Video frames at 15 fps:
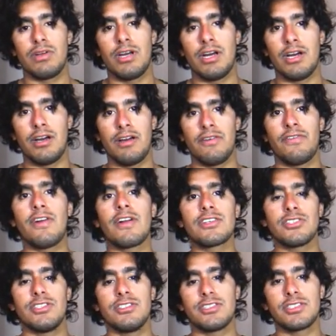a
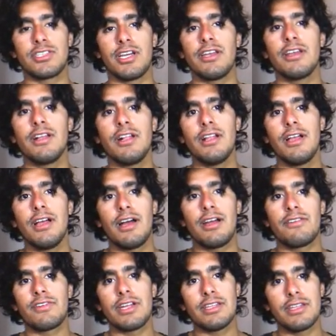functional style.
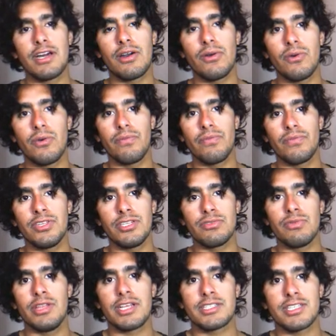And right now, this
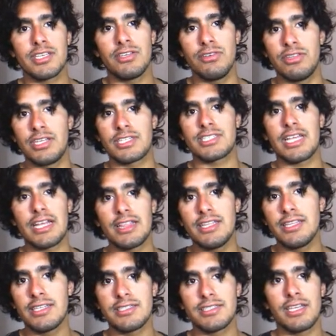will execute exactly
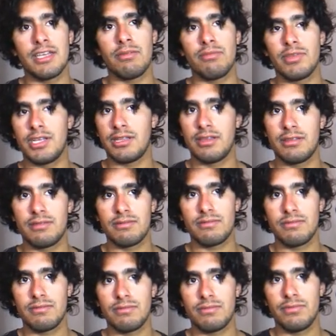the same that
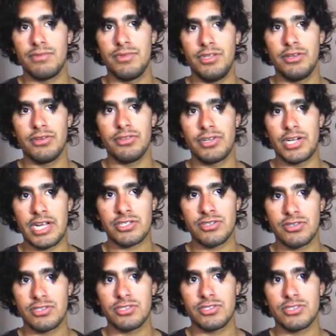the other
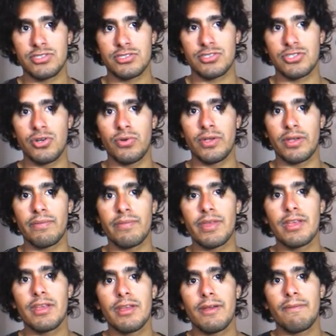action is showing,
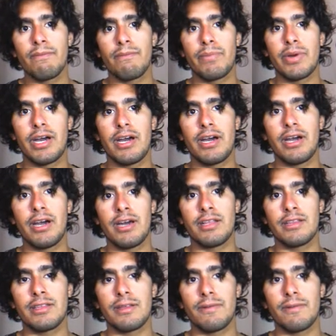but